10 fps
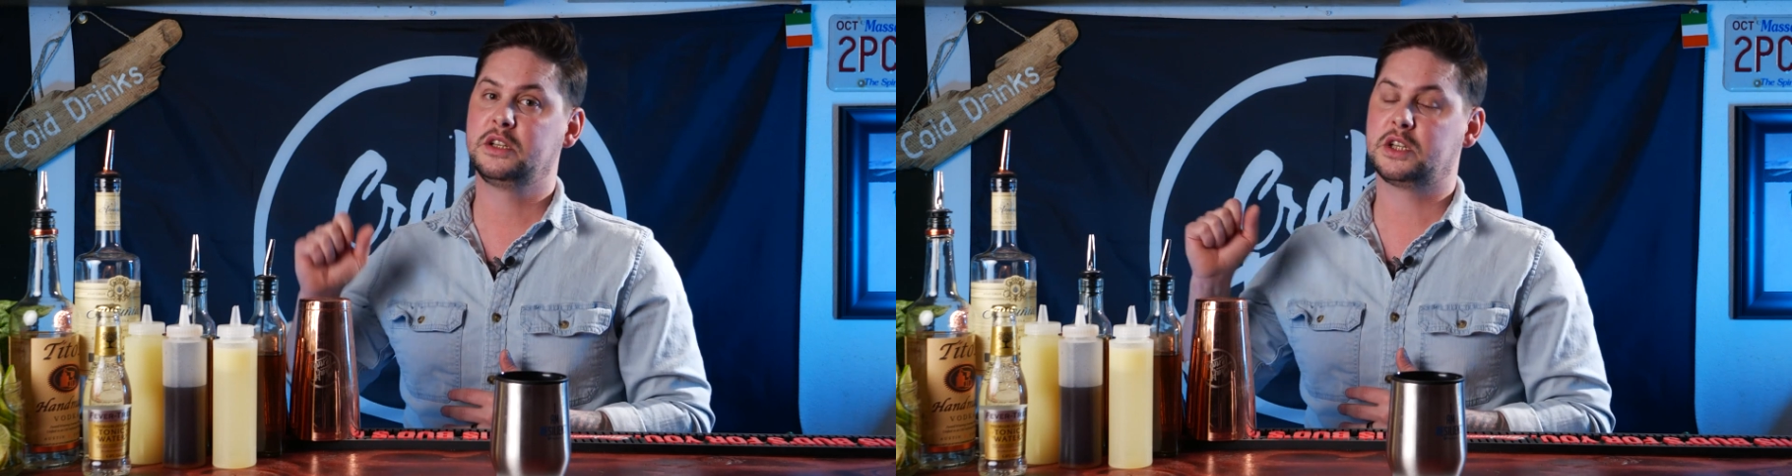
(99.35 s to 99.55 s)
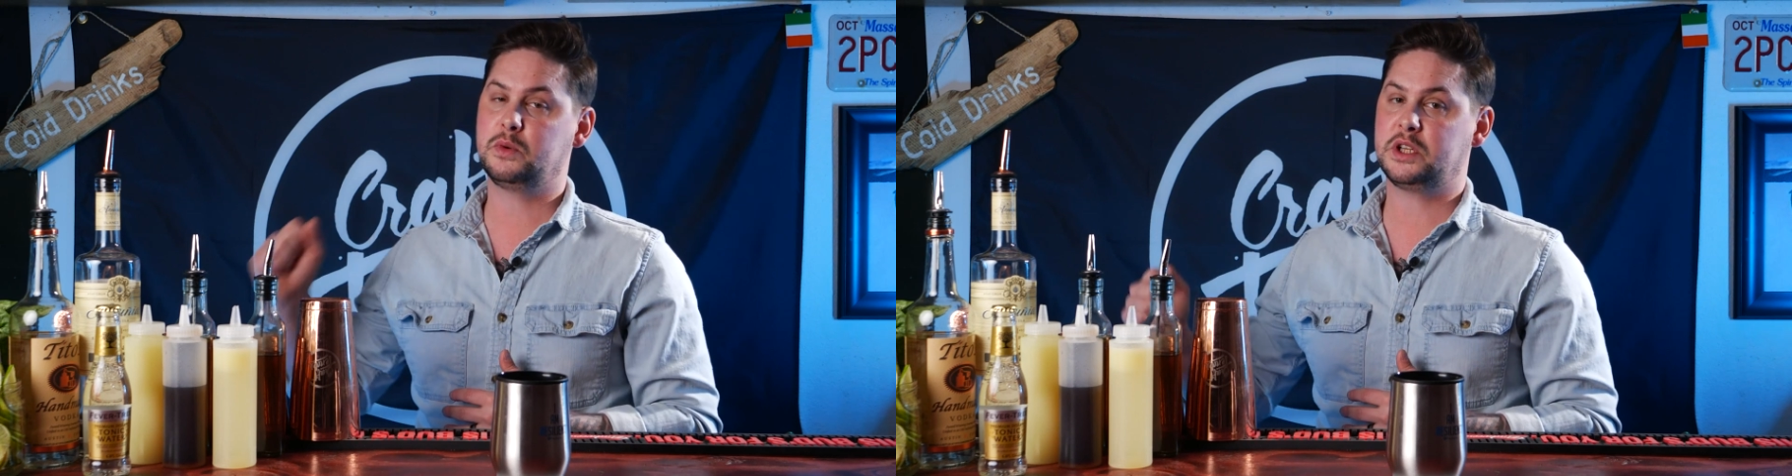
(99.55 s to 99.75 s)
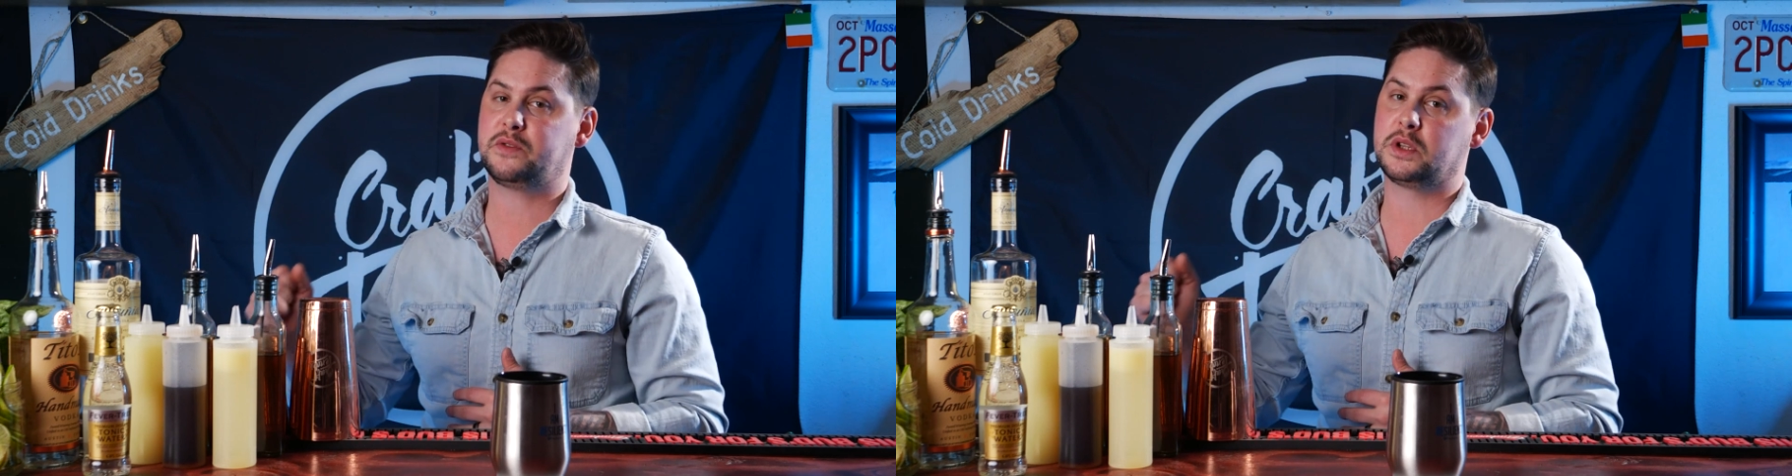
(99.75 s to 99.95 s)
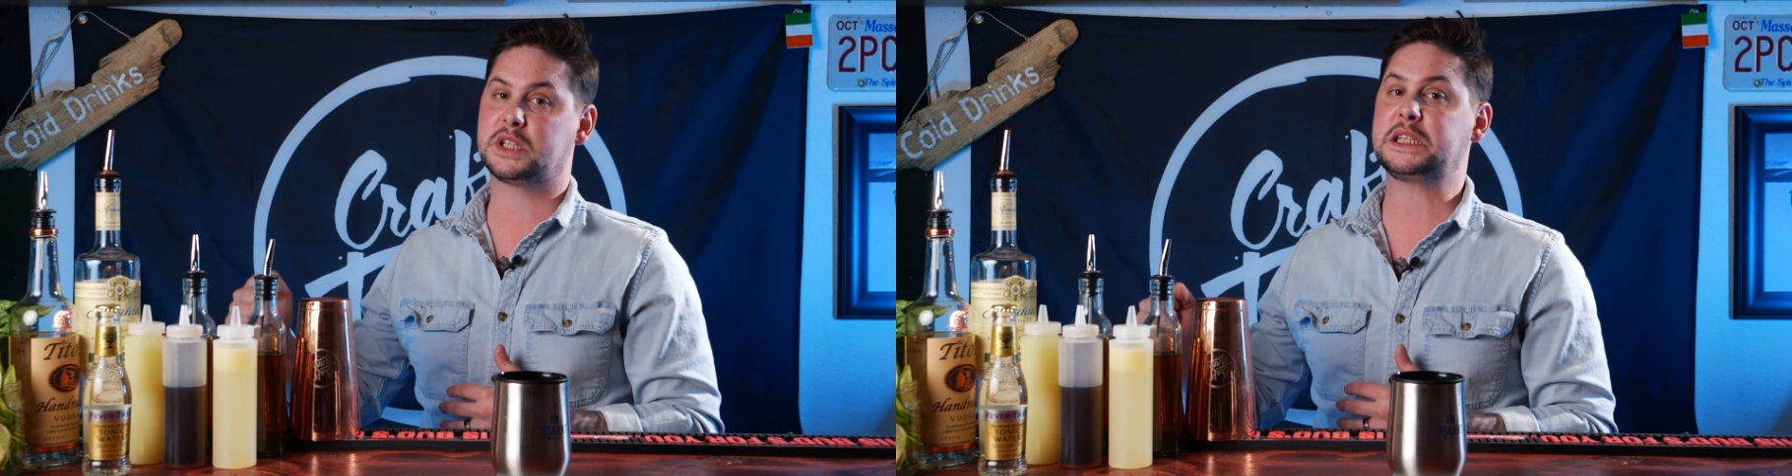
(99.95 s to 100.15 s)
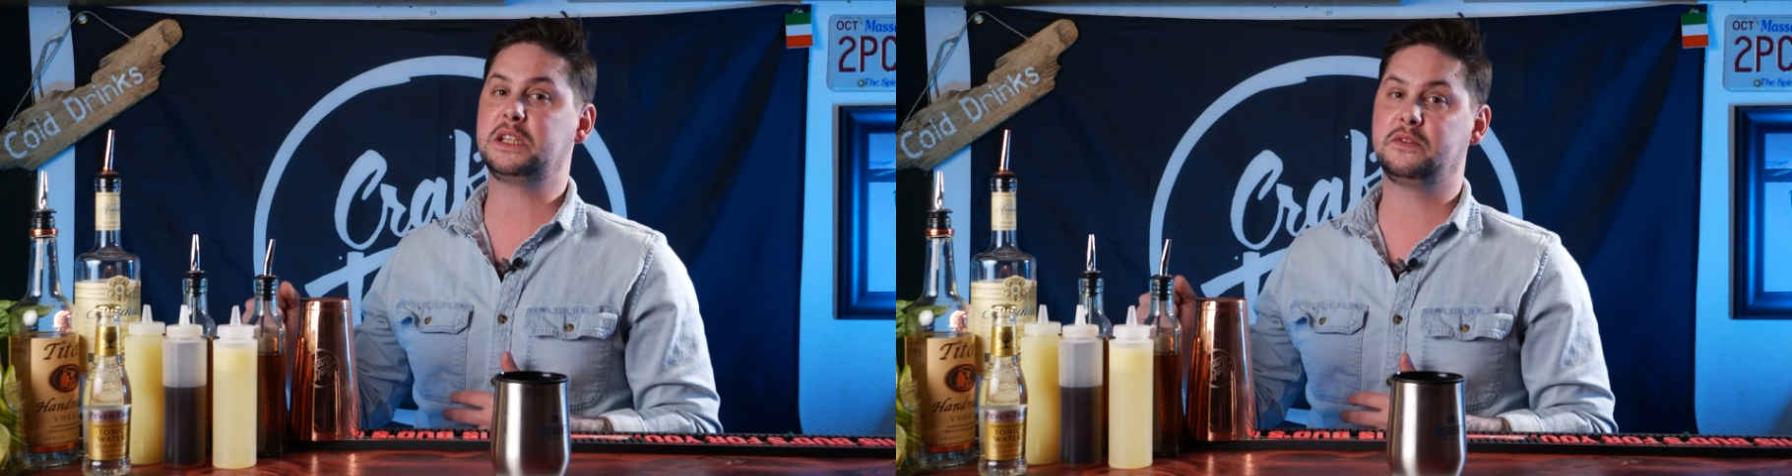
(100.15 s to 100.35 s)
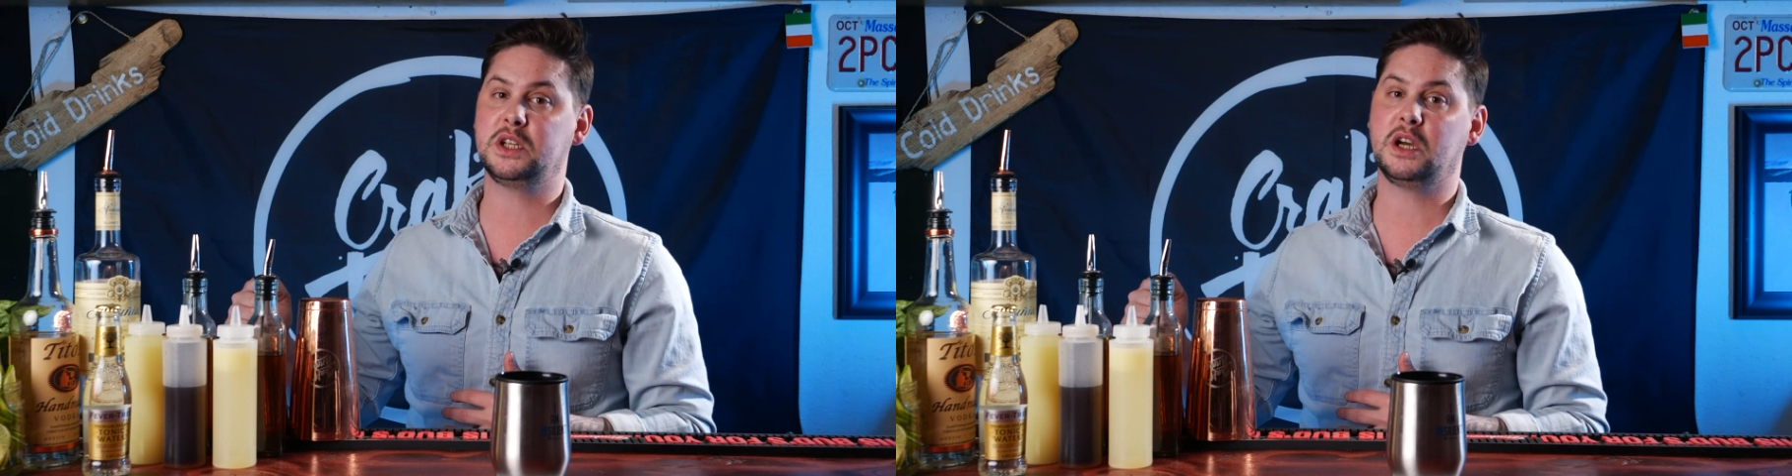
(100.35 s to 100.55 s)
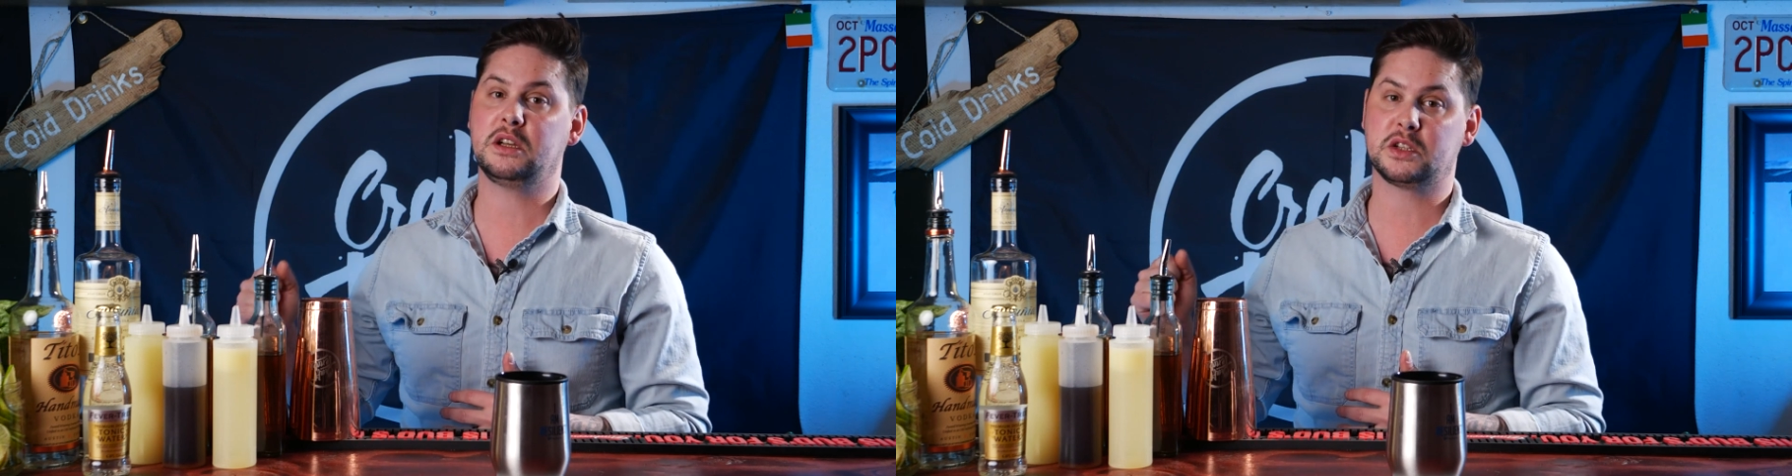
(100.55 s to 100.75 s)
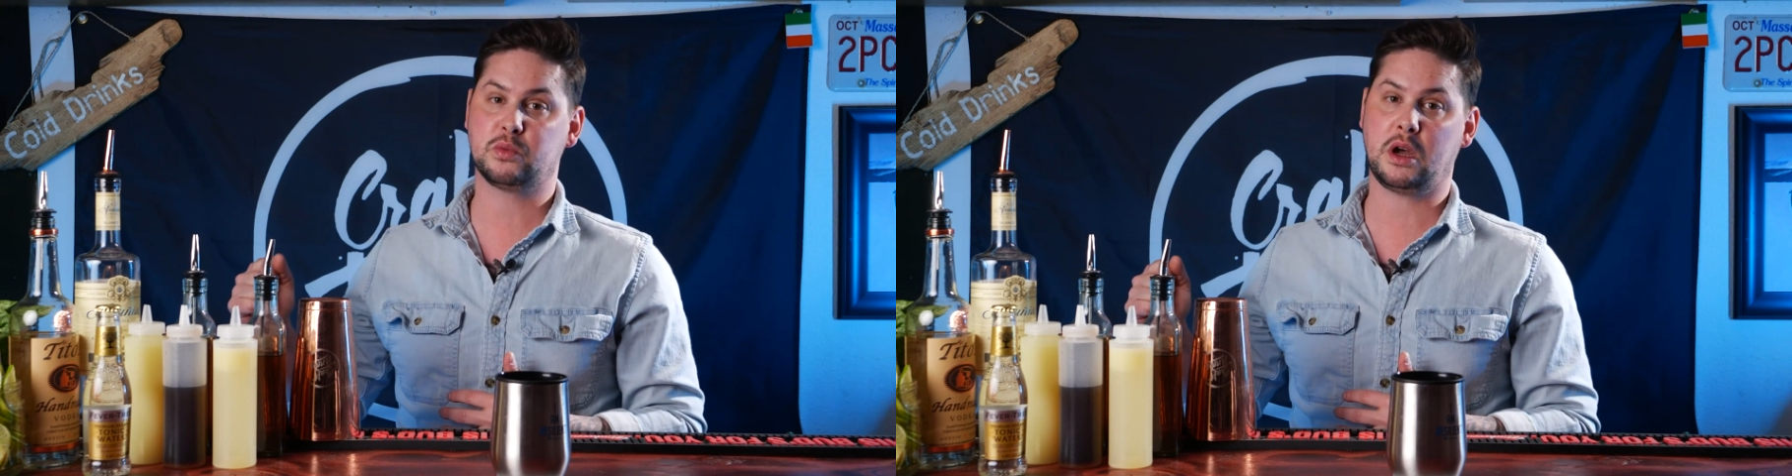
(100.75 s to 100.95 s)
to reach for the stevia
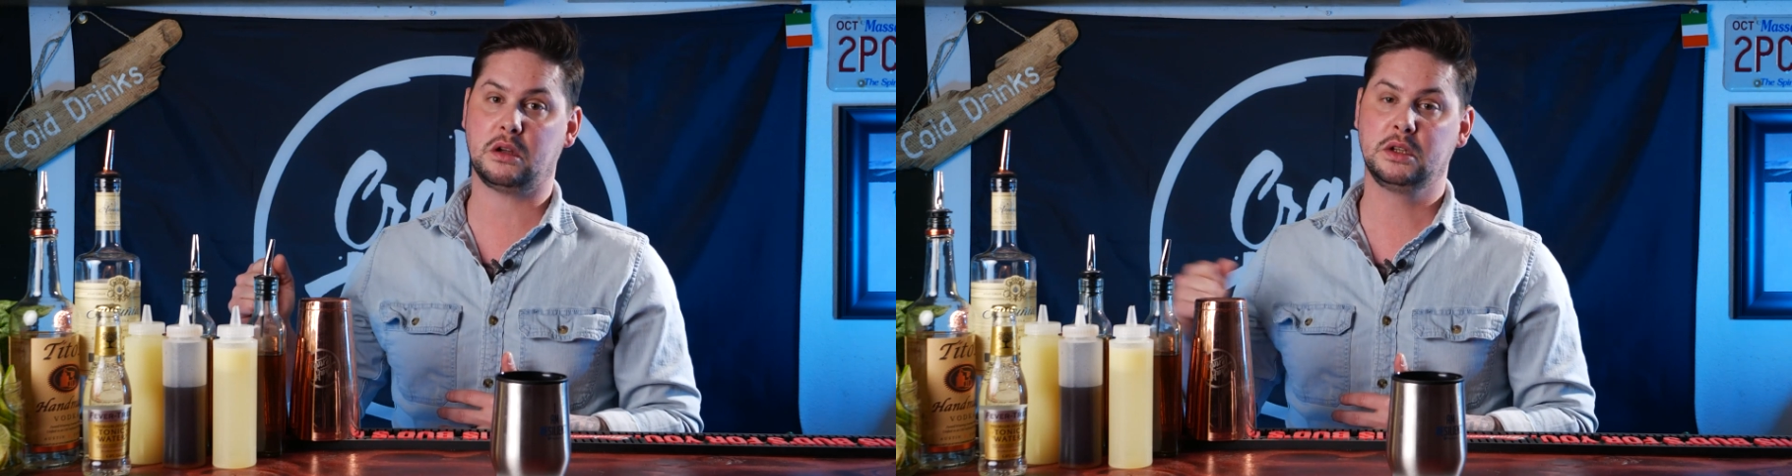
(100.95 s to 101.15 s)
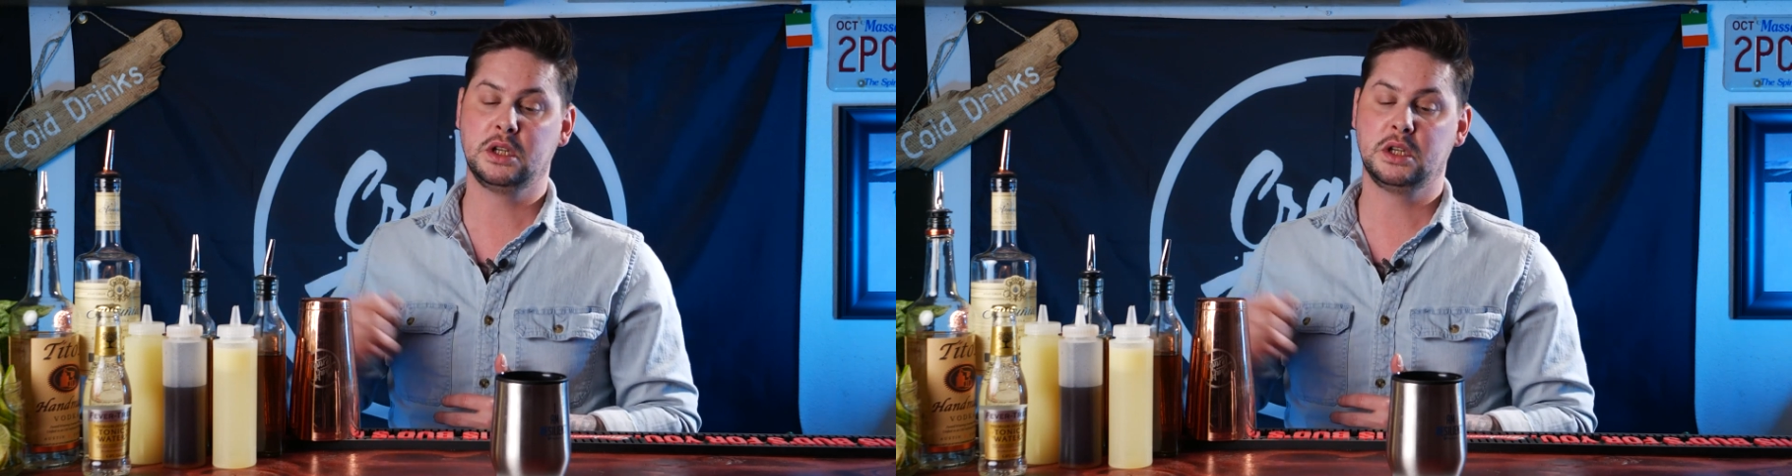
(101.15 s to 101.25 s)
as well.